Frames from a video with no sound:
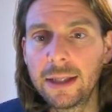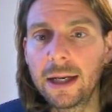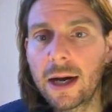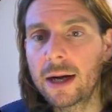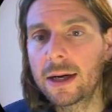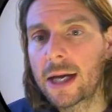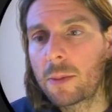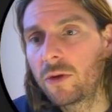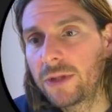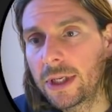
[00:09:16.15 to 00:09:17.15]
there are a
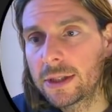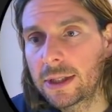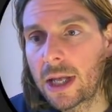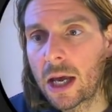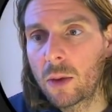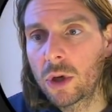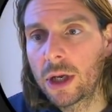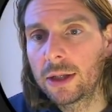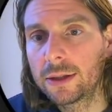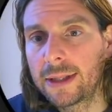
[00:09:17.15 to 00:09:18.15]
couple of things that I want
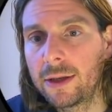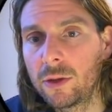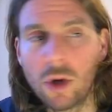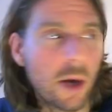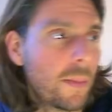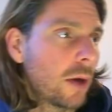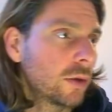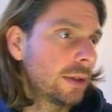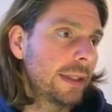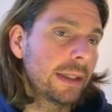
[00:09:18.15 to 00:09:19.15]
to tell you
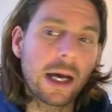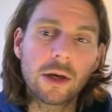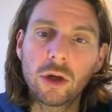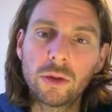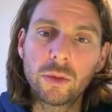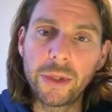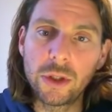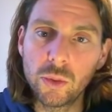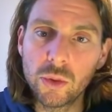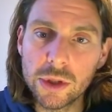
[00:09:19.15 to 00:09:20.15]
about that are going to be
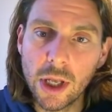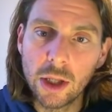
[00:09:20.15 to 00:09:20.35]
used